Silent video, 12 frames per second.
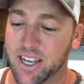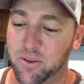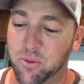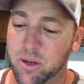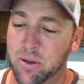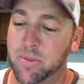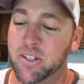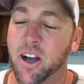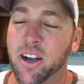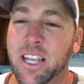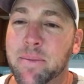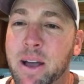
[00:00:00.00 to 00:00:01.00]
we're going to be
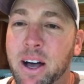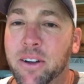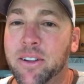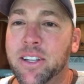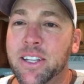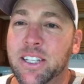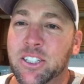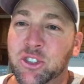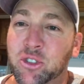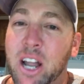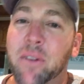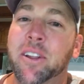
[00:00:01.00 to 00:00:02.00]
talking about
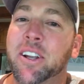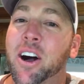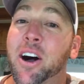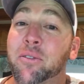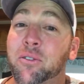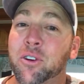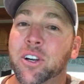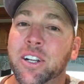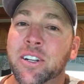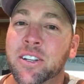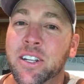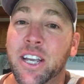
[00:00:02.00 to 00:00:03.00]
traveling
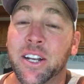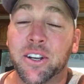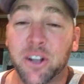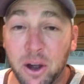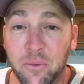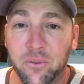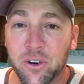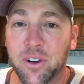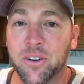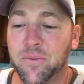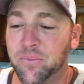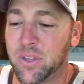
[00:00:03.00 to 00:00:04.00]
off-grid and comfort,
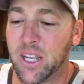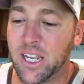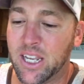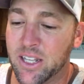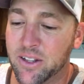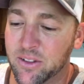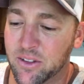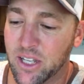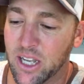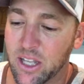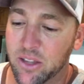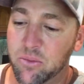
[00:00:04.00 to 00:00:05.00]
and
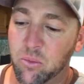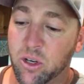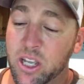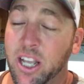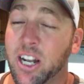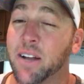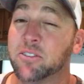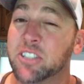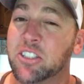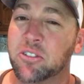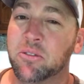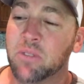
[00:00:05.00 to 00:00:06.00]
we're kicking off
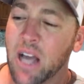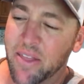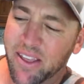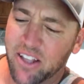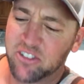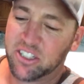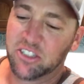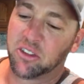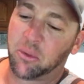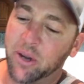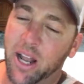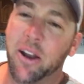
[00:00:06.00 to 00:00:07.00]
season, I think it's season
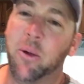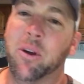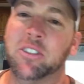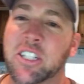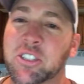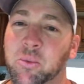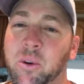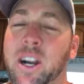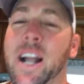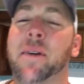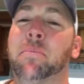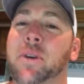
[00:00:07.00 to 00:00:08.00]
3, I don't know what season we're
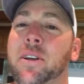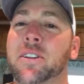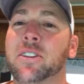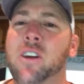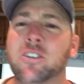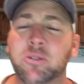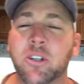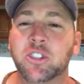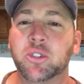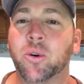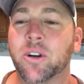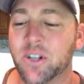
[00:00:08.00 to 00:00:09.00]
at. But
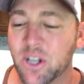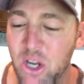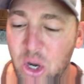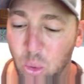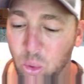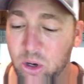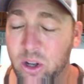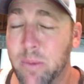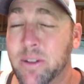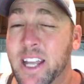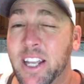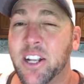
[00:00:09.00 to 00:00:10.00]
long story short, we're
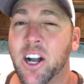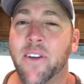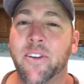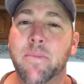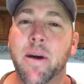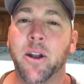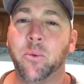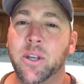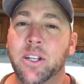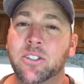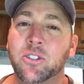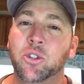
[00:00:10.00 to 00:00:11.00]
going to be taking off in about a
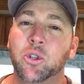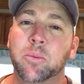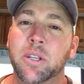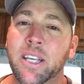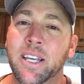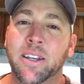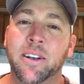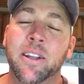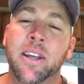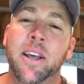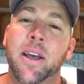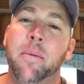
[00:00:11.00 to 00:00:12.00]
week to
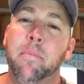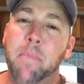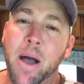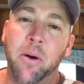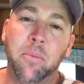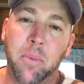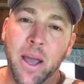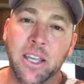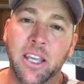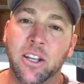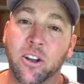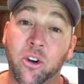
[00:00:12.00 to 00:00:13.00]
begin mountain
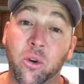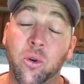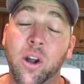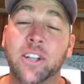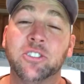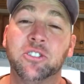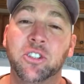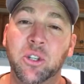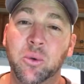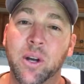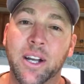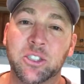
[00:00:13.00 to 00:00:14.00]
biking across the
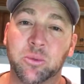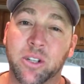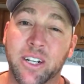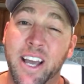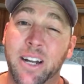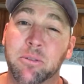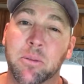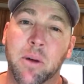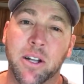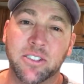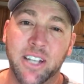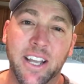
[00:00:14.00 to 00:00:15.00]
US. We're going to head up to
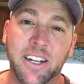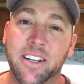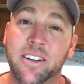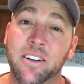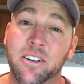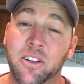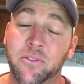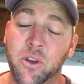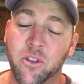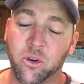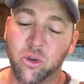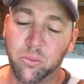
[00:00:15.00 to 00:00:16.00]
Montana, a
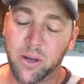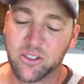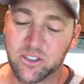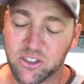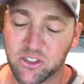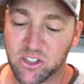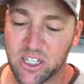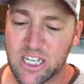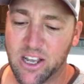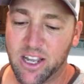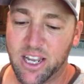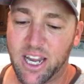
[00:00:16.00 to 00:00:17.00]
few other cool places,
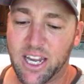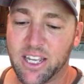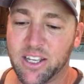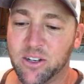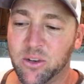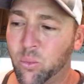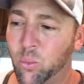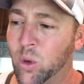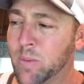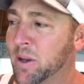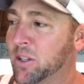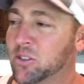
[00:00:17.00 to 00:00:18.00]
and
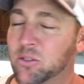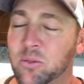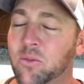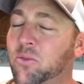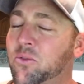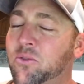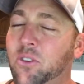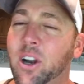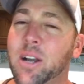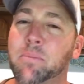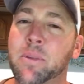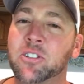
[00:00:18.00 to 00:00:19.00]
we've been
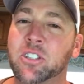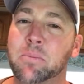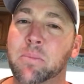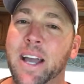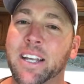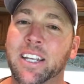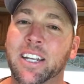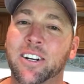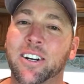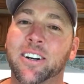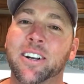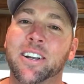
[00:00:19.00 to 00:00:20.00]
very busy back
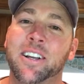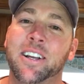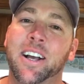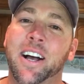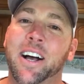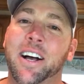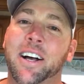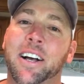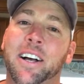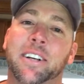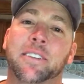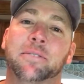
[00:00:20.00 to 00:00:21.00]
here
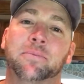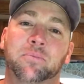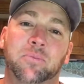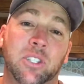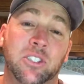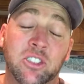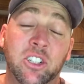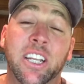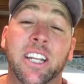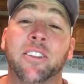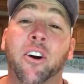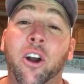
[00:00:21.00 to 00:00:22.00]
essentially
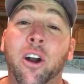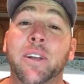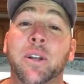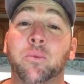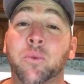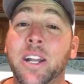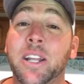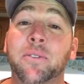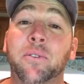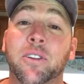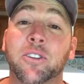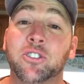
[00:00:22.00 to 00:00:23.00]
getting the RV ready
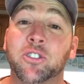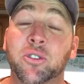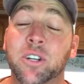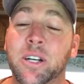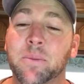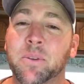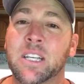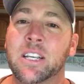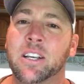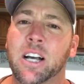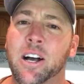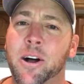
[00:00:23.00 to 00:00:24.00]
for this trip.
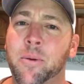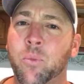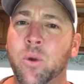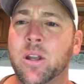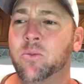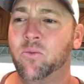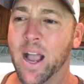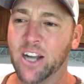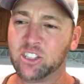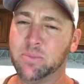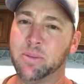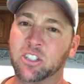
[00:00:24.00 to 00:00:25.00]
We've
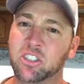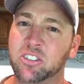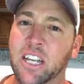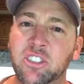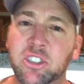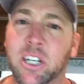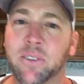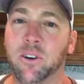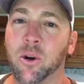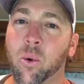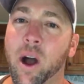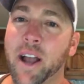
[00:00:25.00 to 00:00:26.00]
actually been stationary
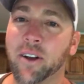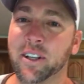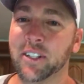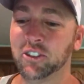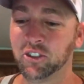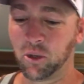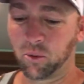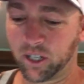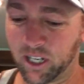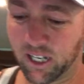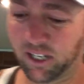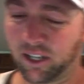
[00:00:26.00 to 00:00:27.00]
for a while, and so we're
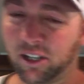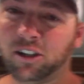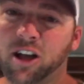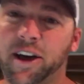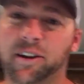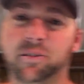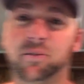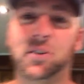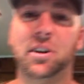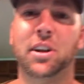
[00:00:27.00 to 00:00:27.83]
getting a lot of